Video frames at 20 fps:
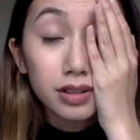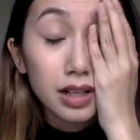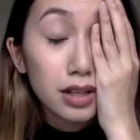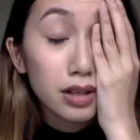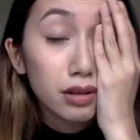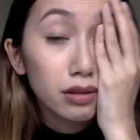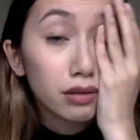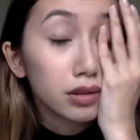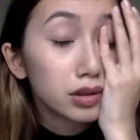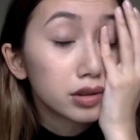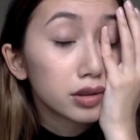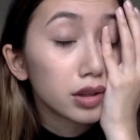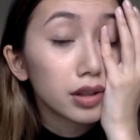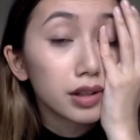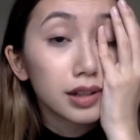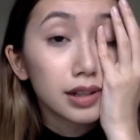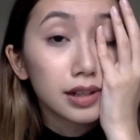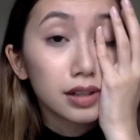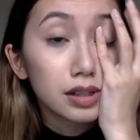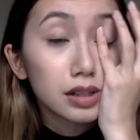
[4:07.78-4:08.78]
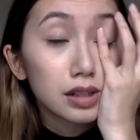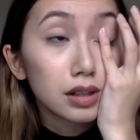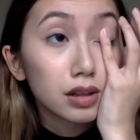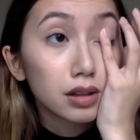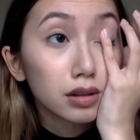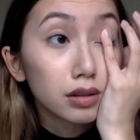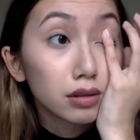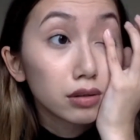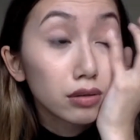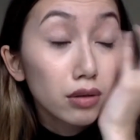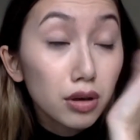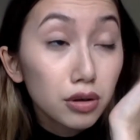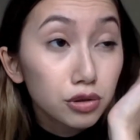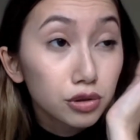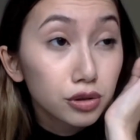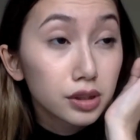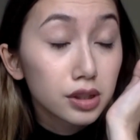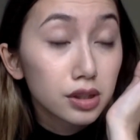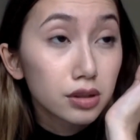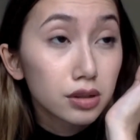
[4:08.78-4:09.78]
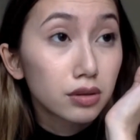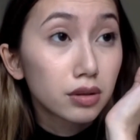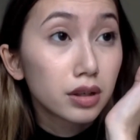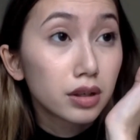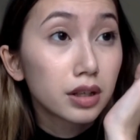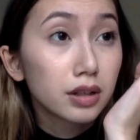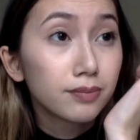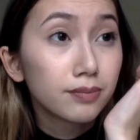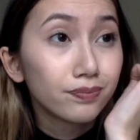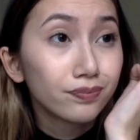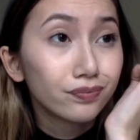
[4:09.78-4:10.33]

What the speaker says: that you could turn into the grocery store.